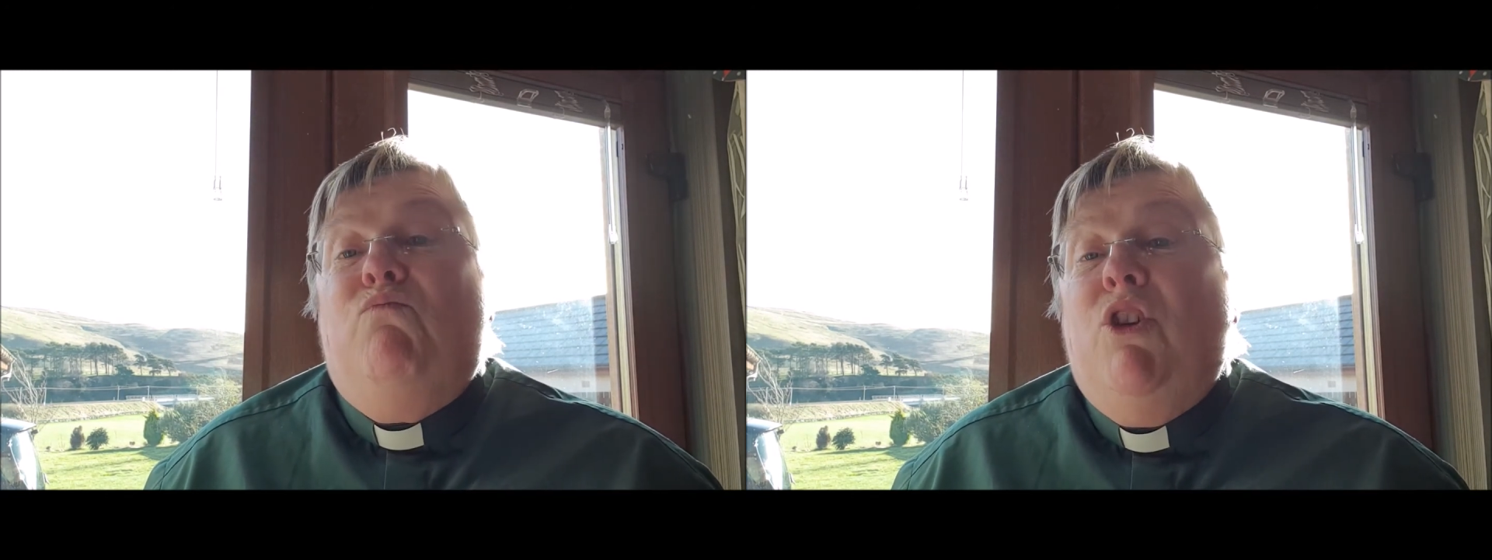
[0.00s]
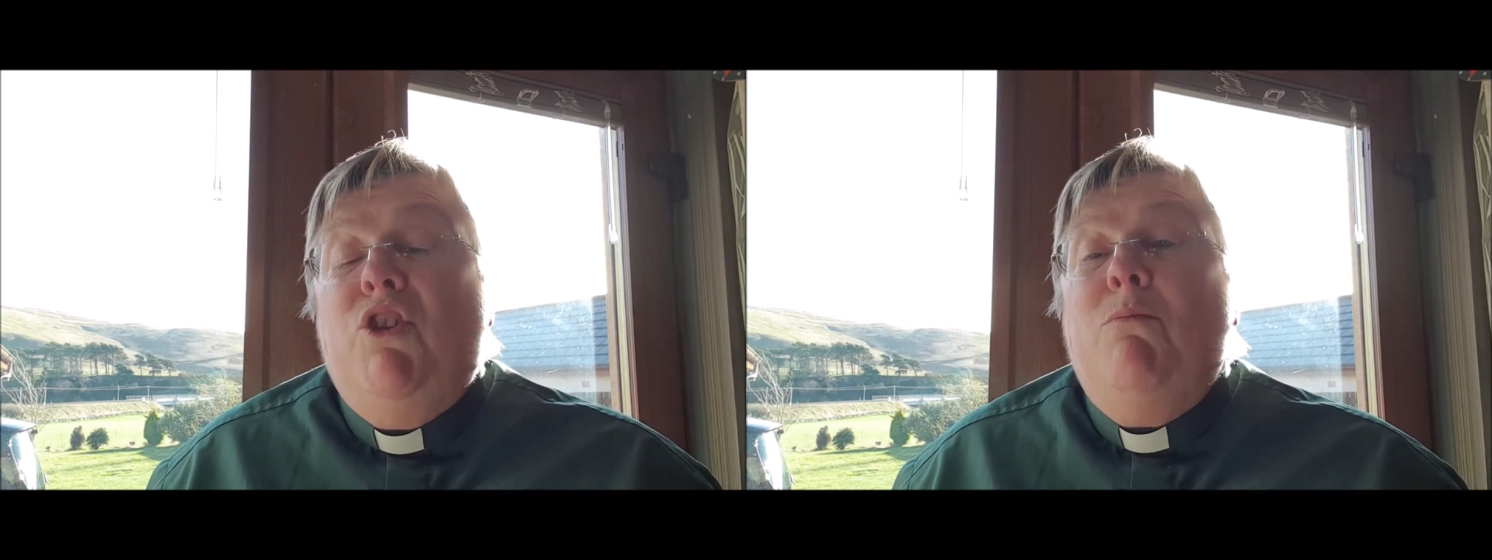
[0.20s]

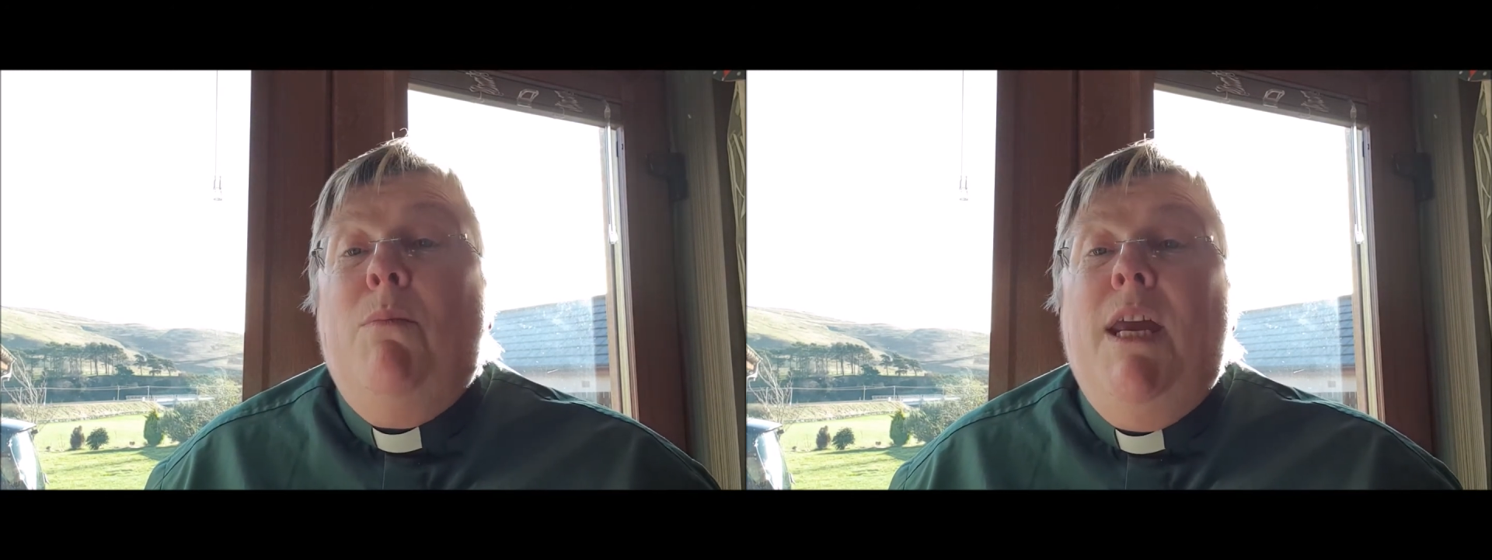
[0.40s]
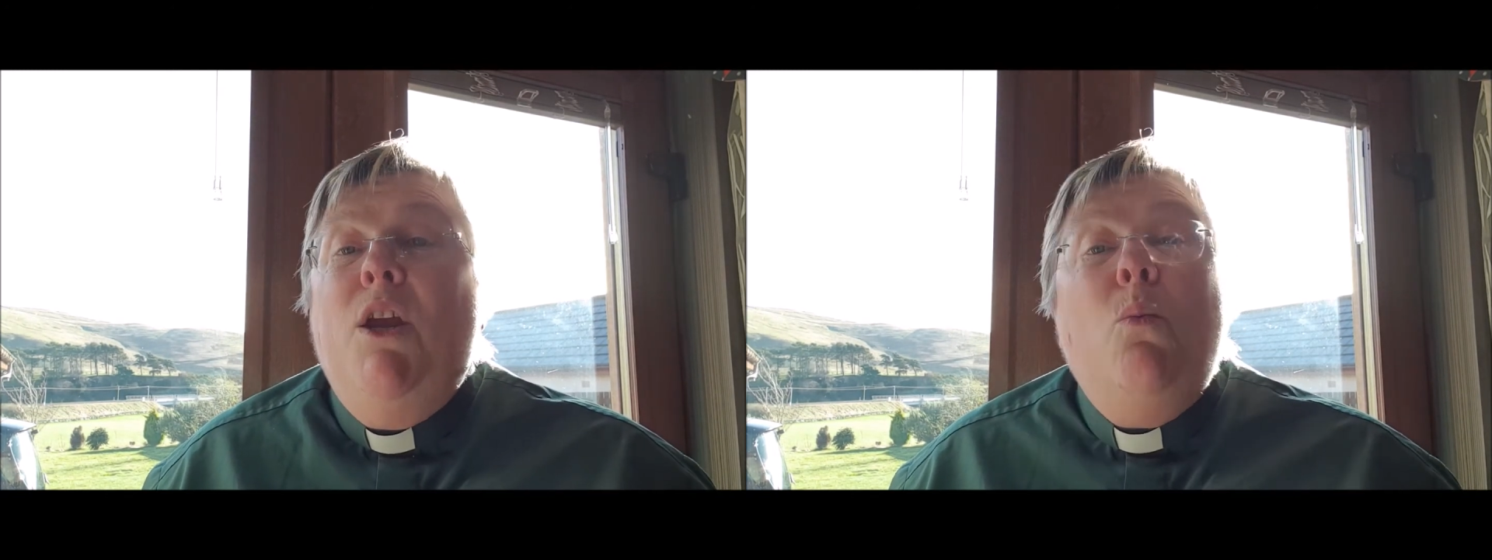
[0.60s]
does it
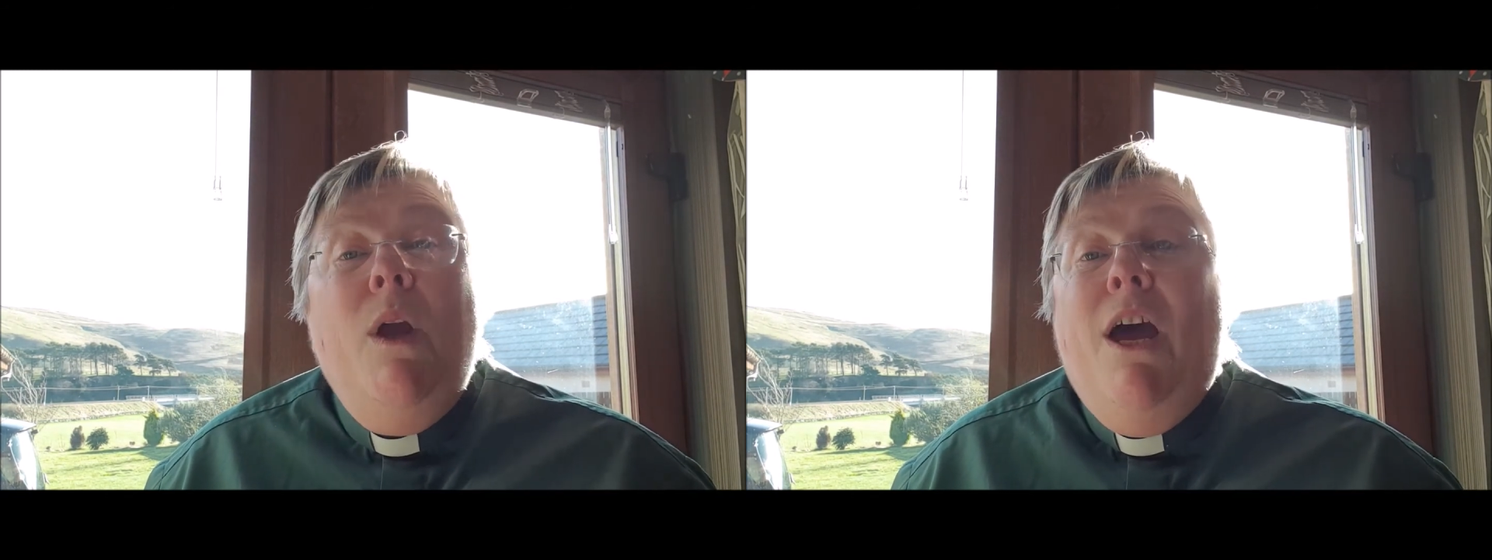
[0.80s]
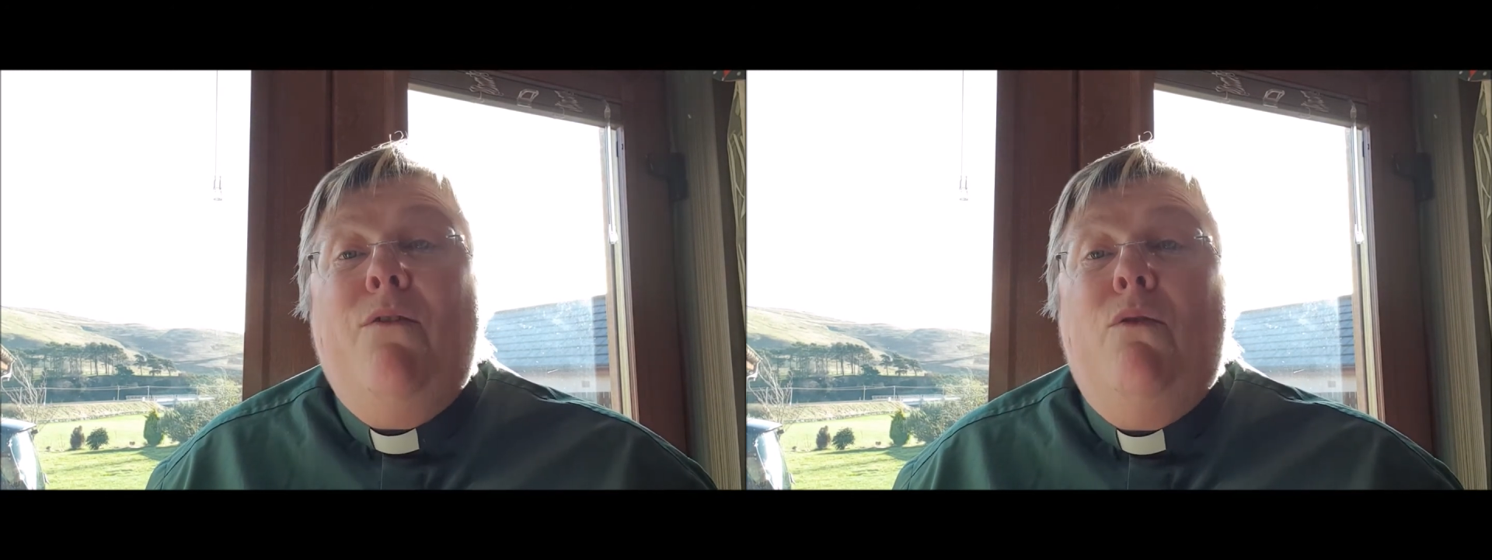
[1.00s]
mean
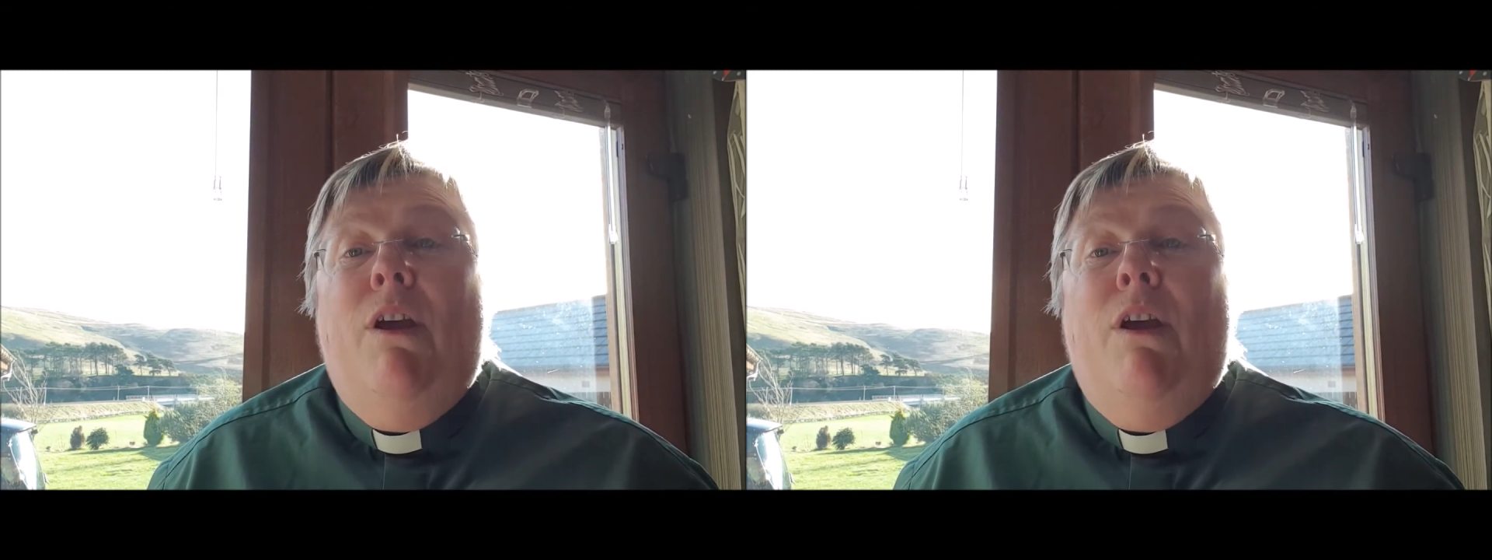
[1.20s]
we have a